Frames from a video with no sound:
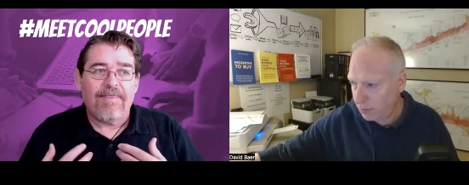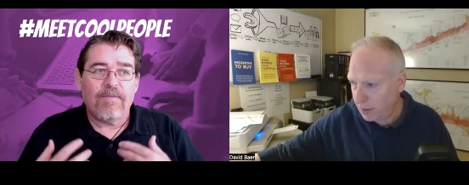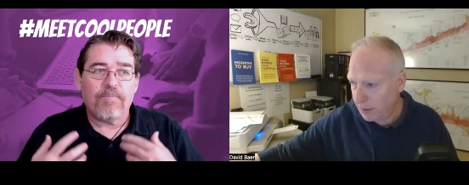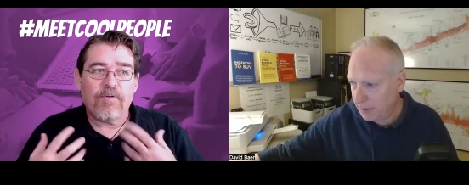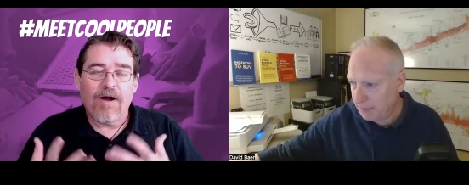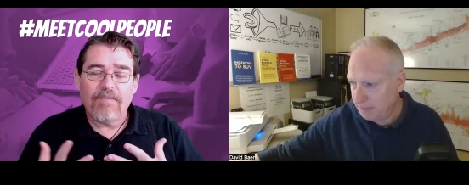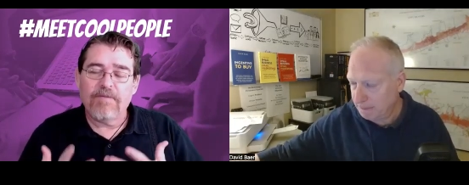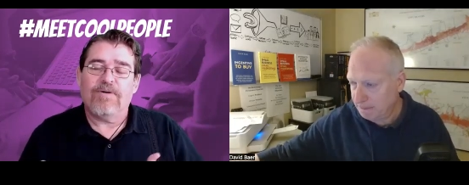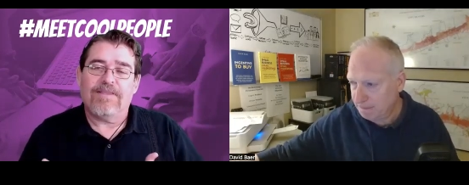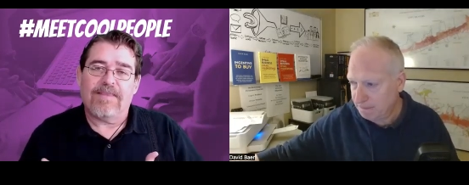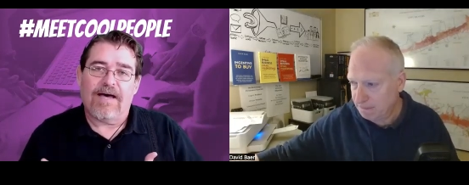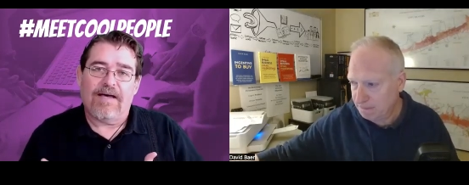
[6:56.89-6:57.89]
Speaker 1: The problem
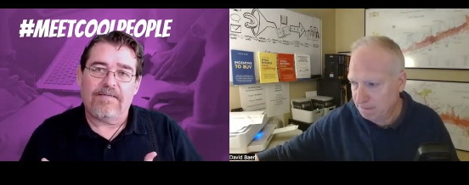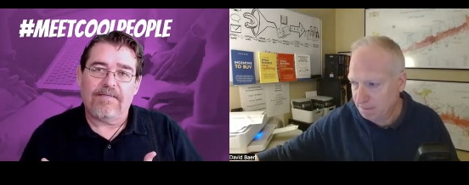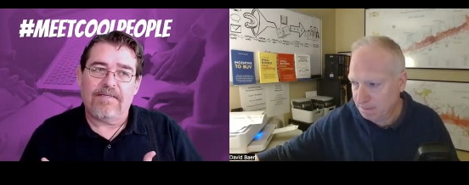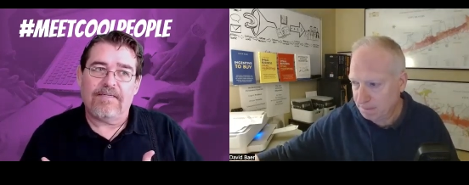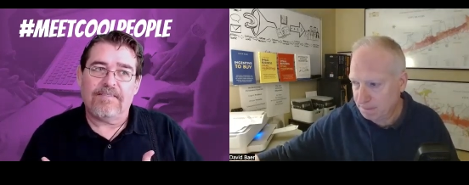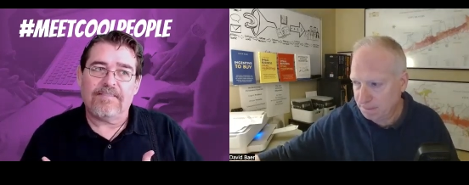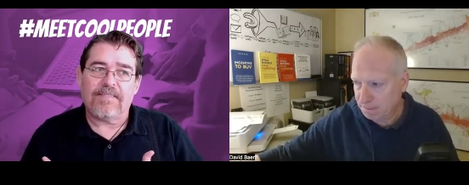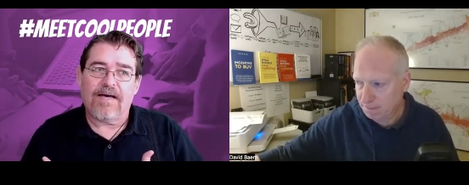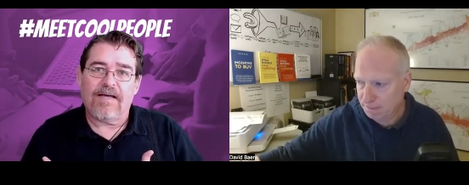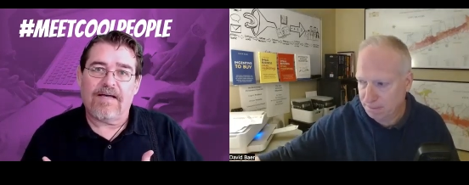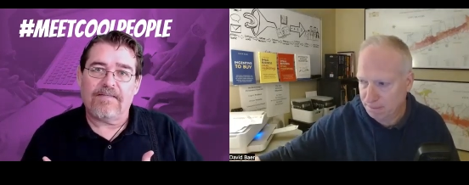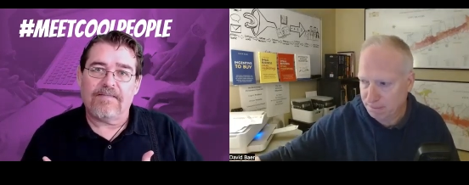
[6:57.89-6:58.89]
with that is
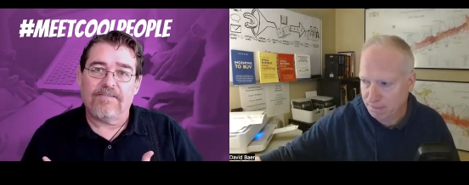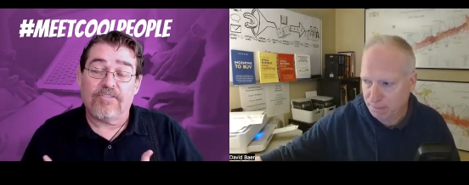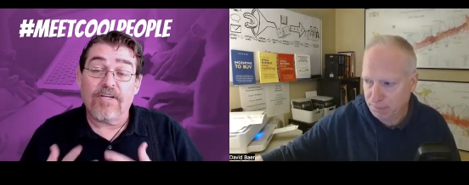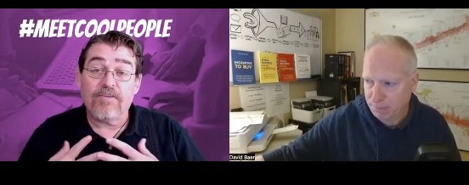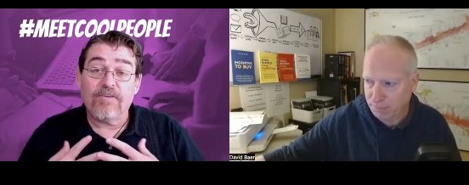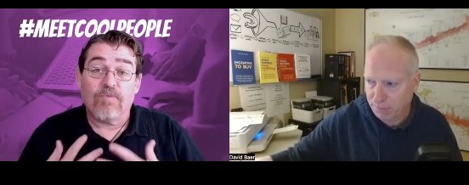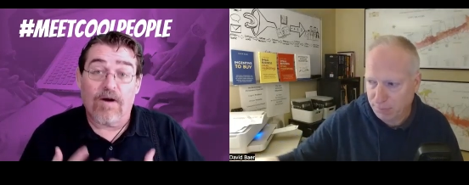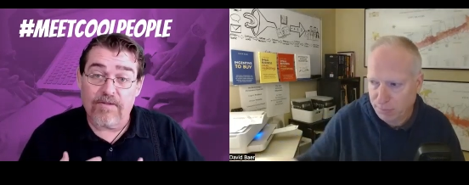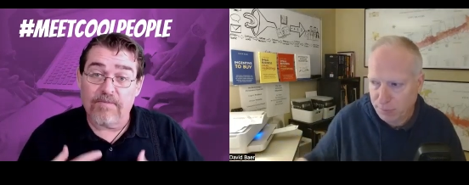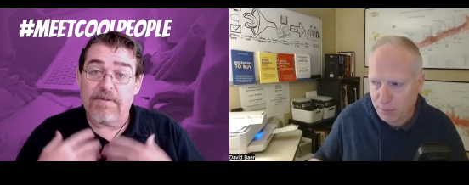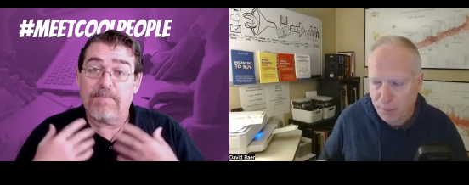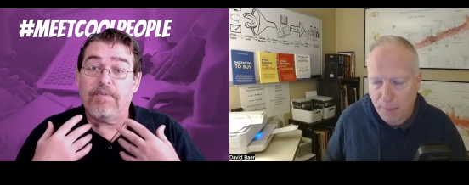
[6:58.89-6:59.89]
that there's nothing wrong
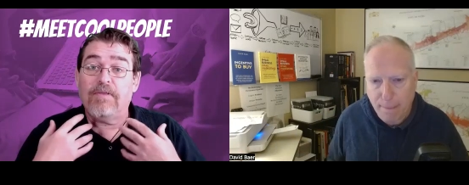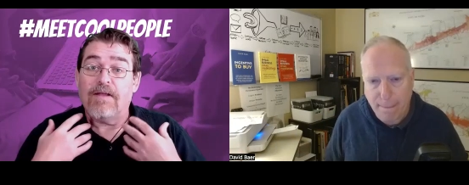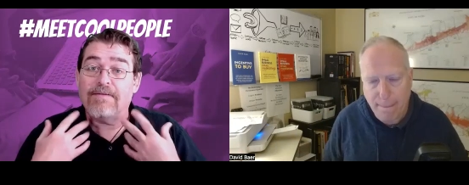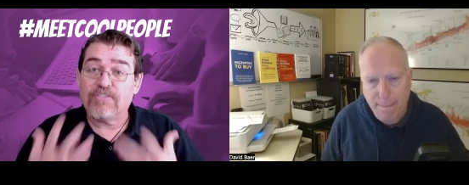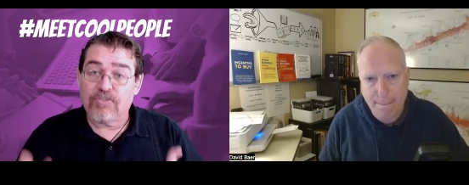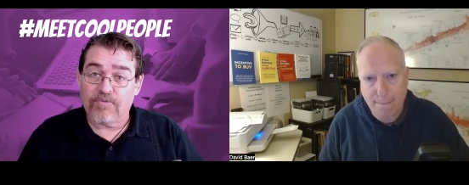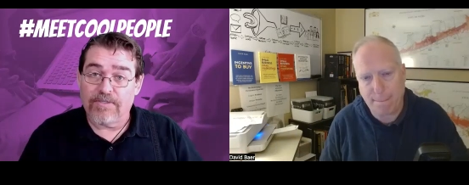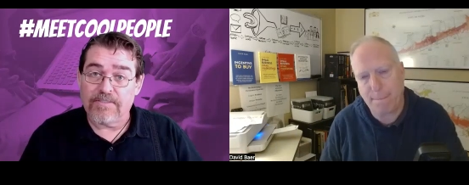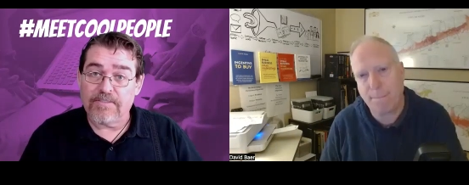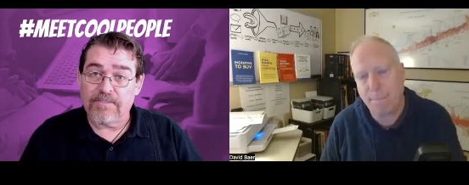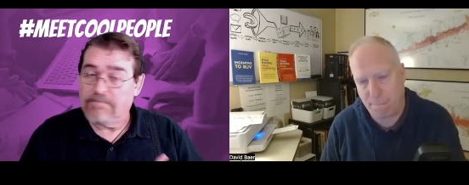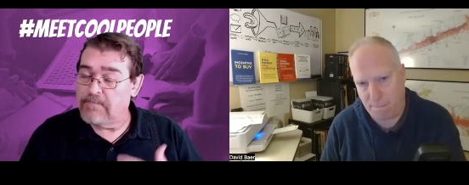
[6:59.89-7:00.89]
with it. People love
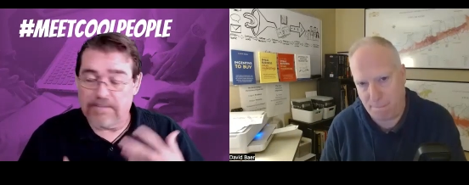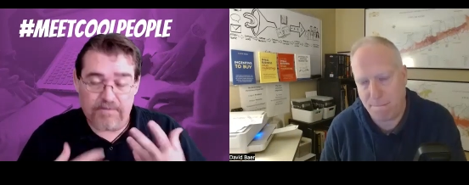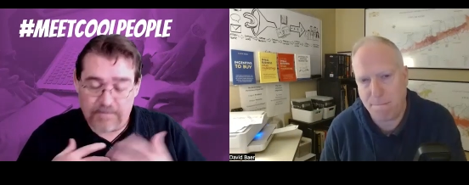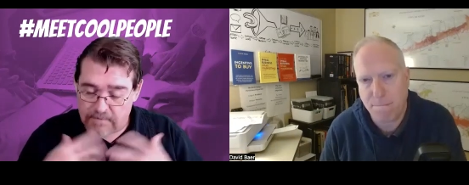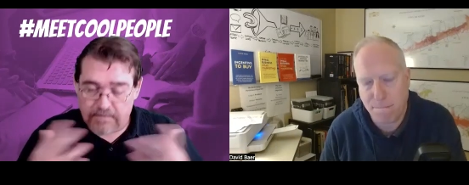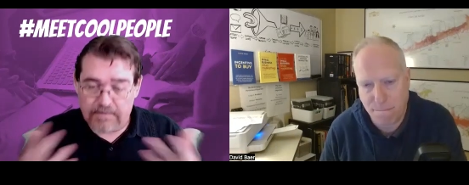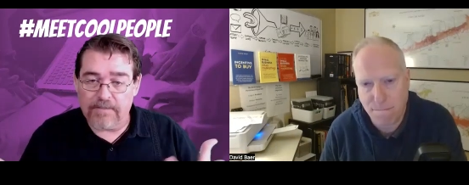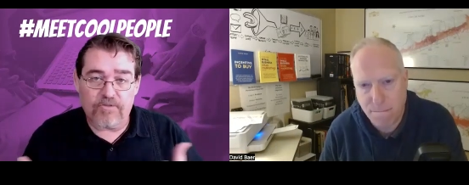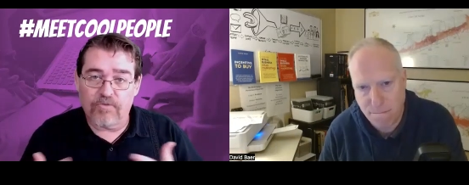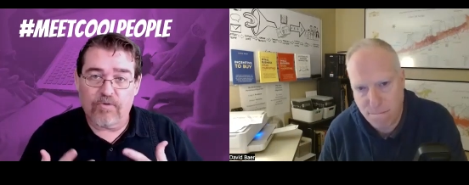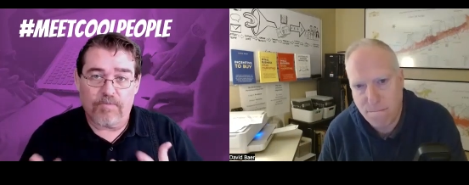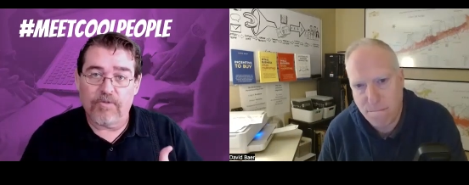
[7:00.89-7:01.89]
stories. That's
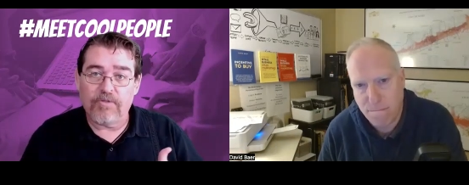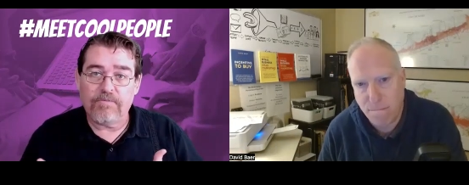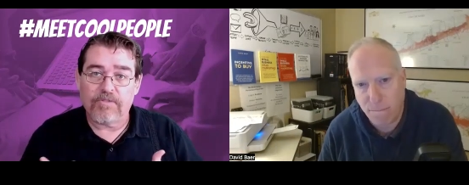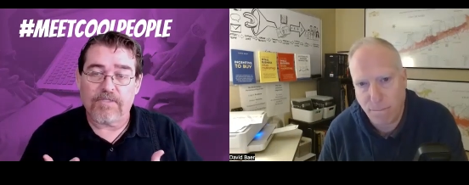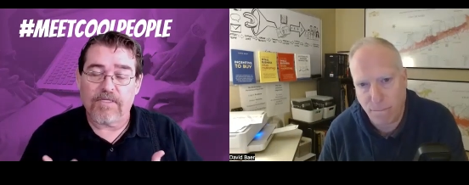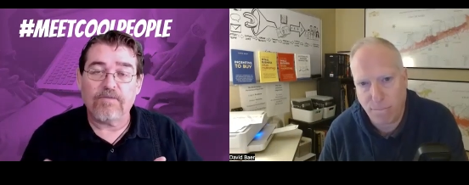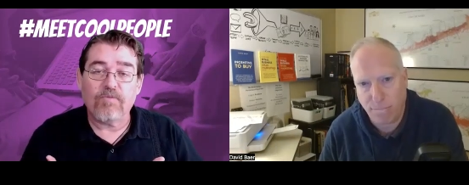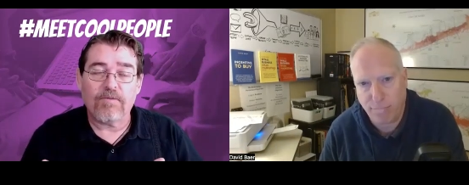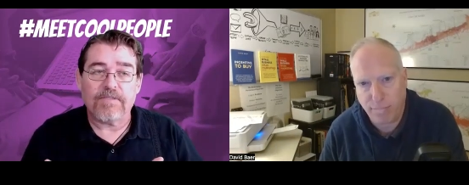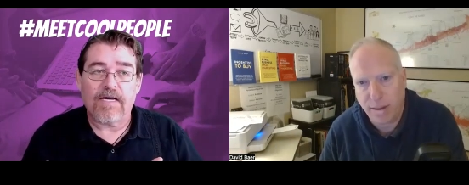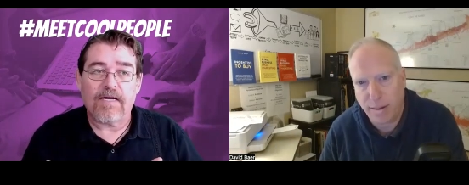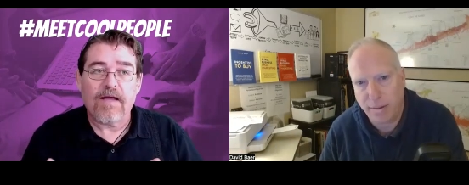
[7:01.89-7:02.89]
that's normal. There's nothing wrong
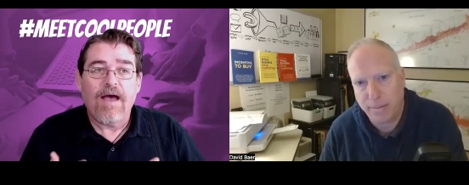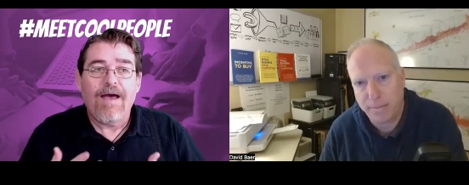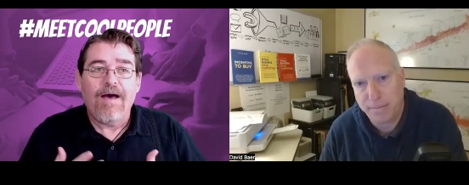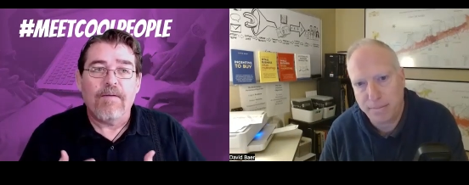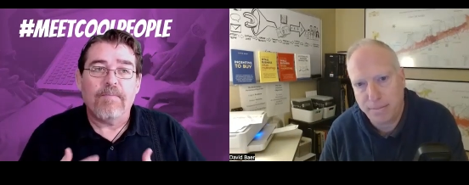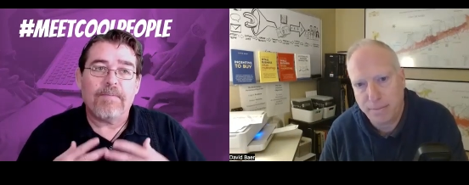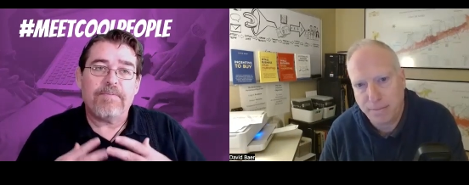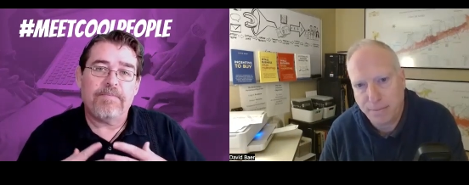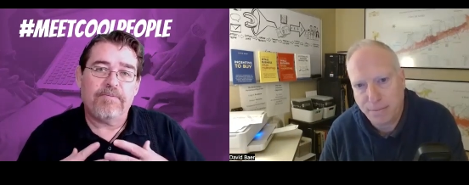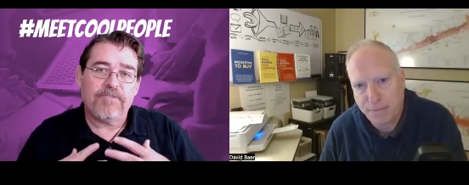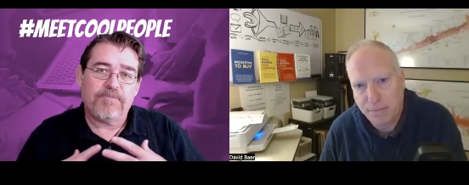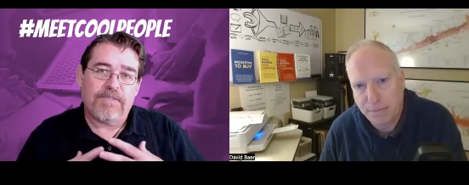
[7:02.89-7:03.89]
with that. But
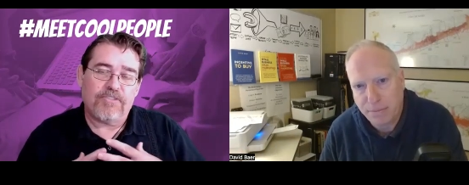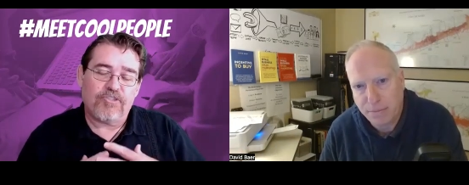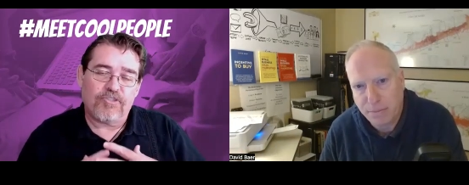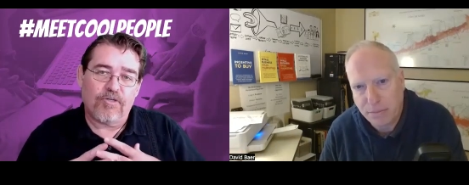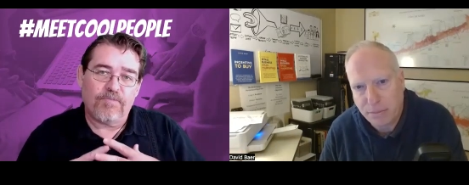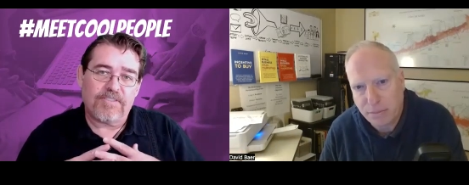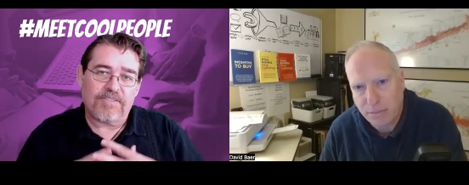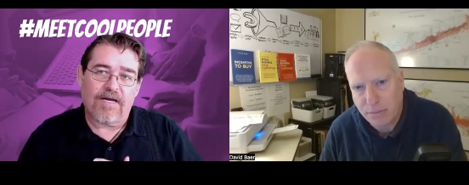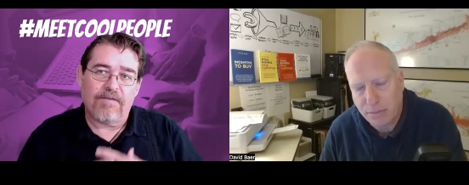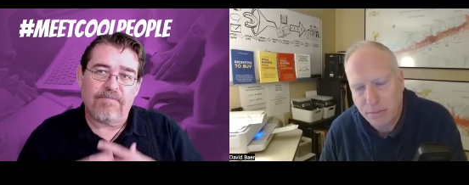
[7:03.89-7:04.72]
people spend so much time